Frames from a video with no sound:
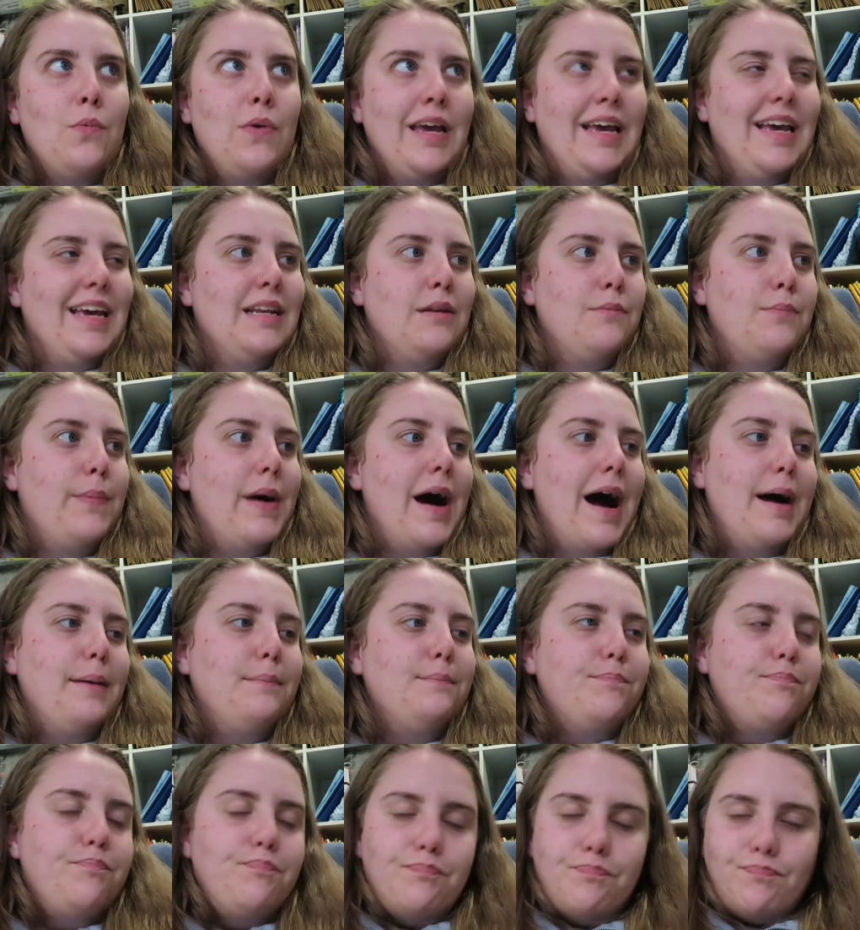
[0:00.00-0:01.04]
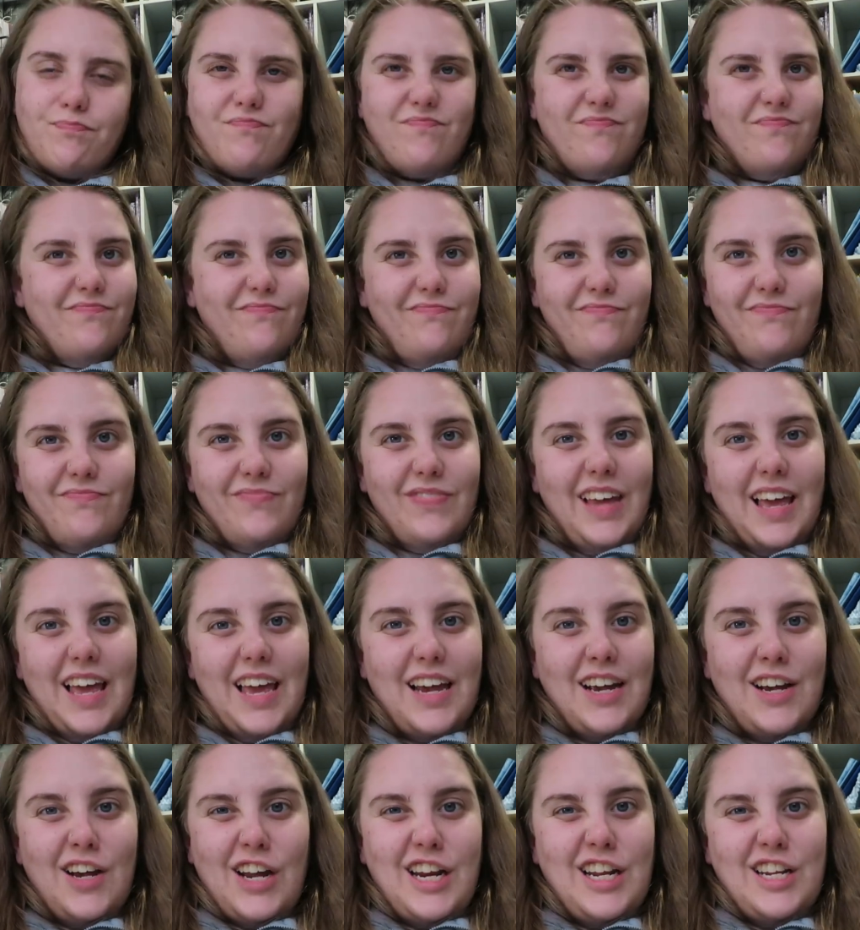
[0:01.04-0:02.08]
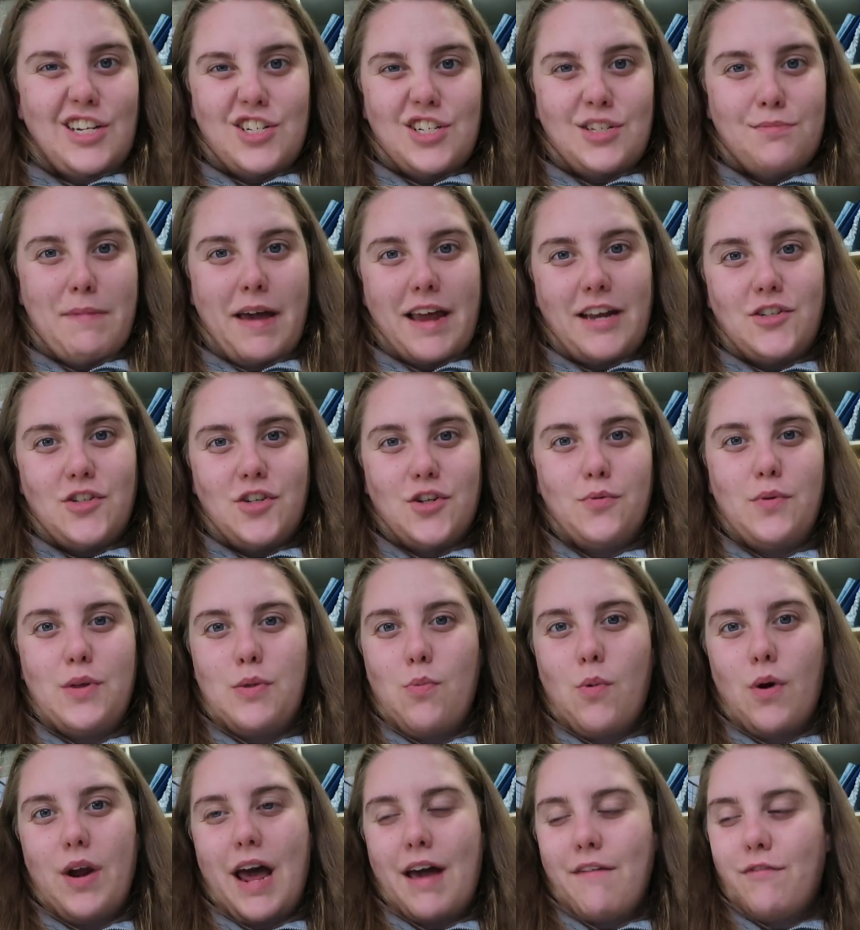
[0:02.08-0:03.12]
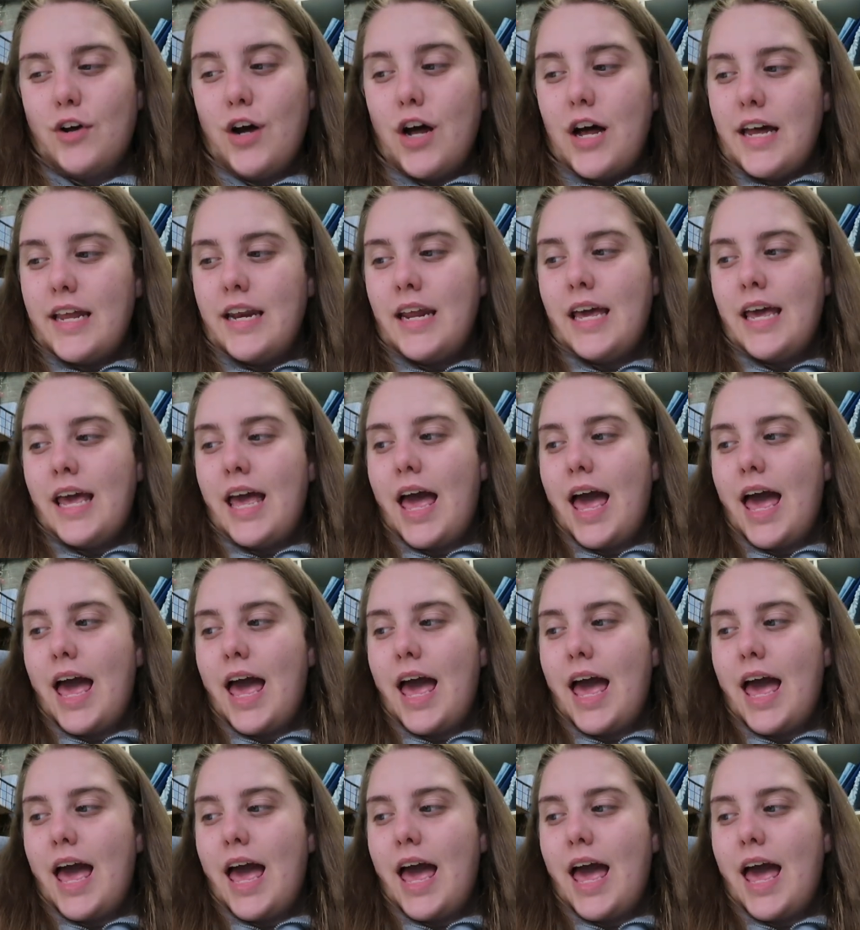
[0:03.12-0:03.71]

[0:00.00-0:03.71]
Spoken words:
weird, but gotta just make do with what I've got.